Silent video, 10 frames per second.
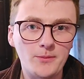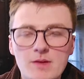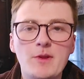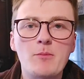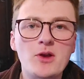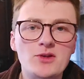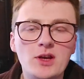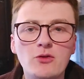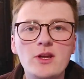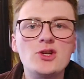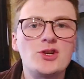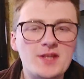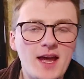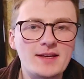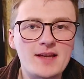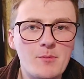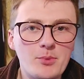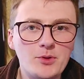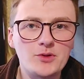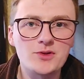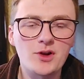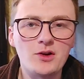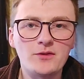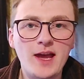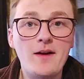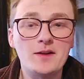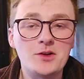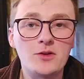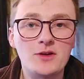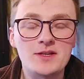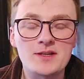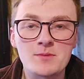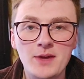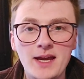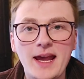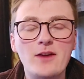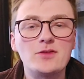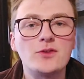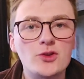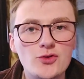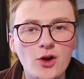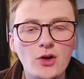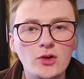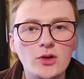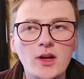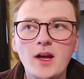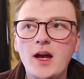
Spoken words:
Some of the most egregious examples of character criticism getting out of control